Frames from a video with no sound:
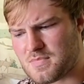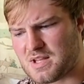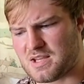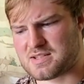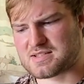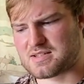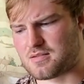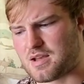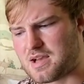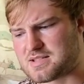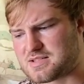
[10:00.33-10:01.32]
it's the
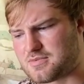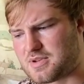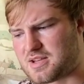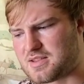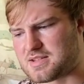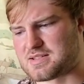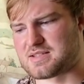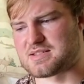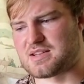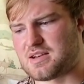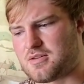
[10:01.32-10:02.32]
last week of the
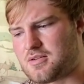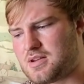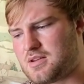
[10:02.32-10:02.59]
season now,